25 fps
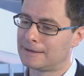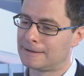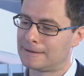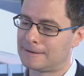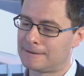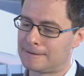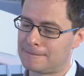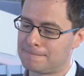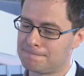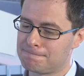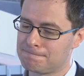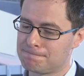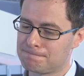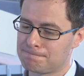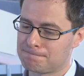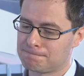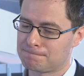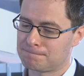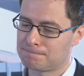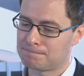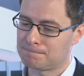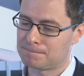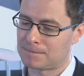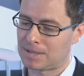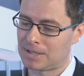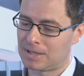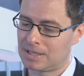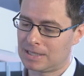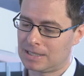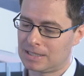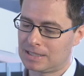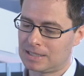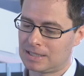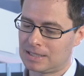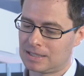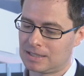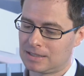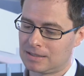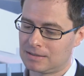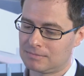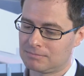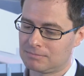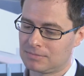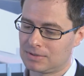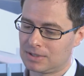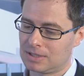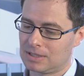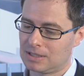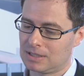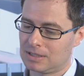But I think
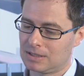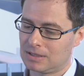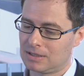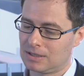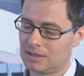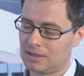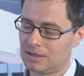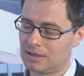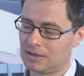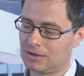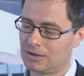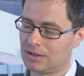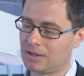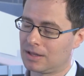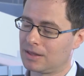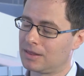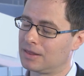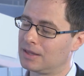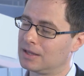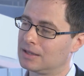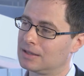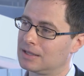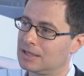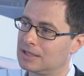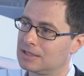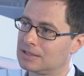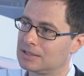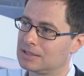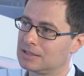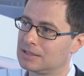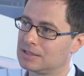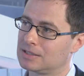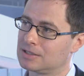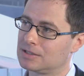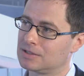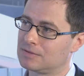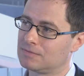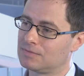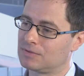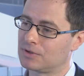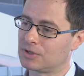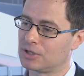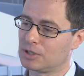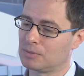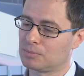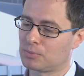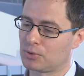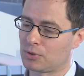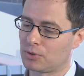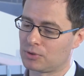another thing that is
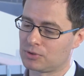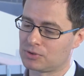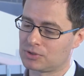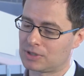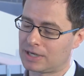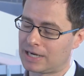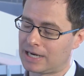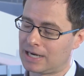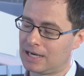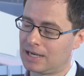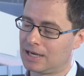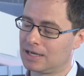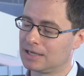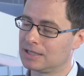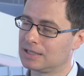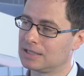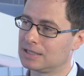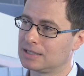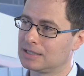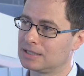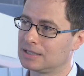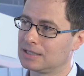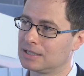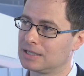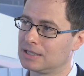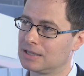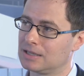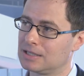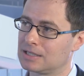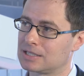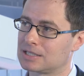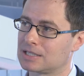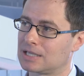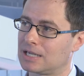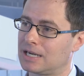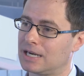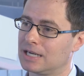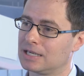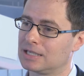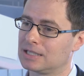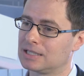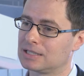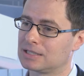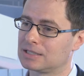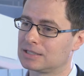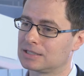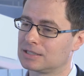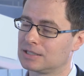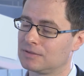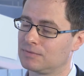very important to highlight in this slide
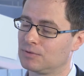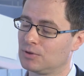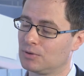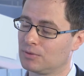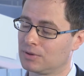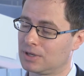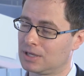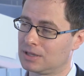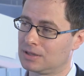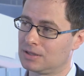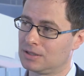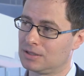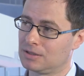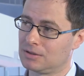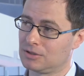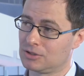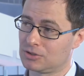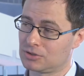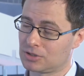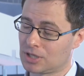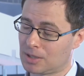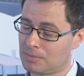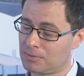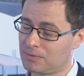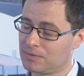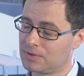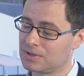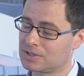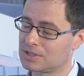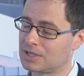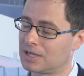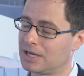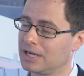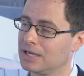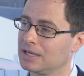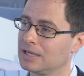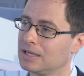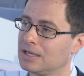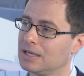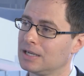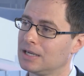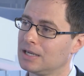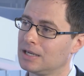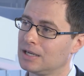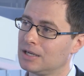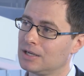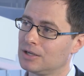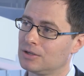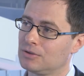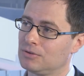is if you look at the top of the slide,
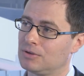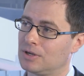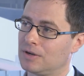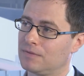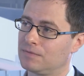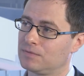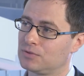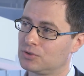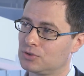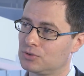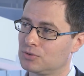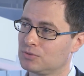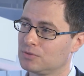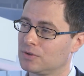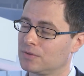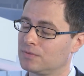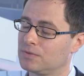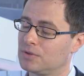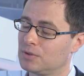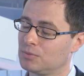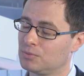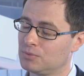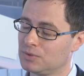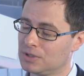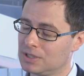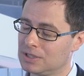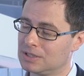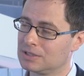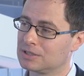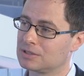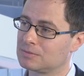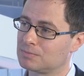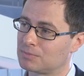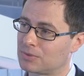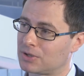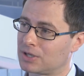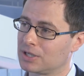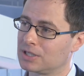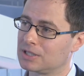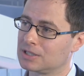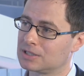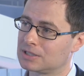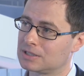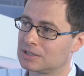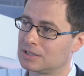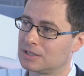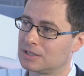you have two of the weakest markets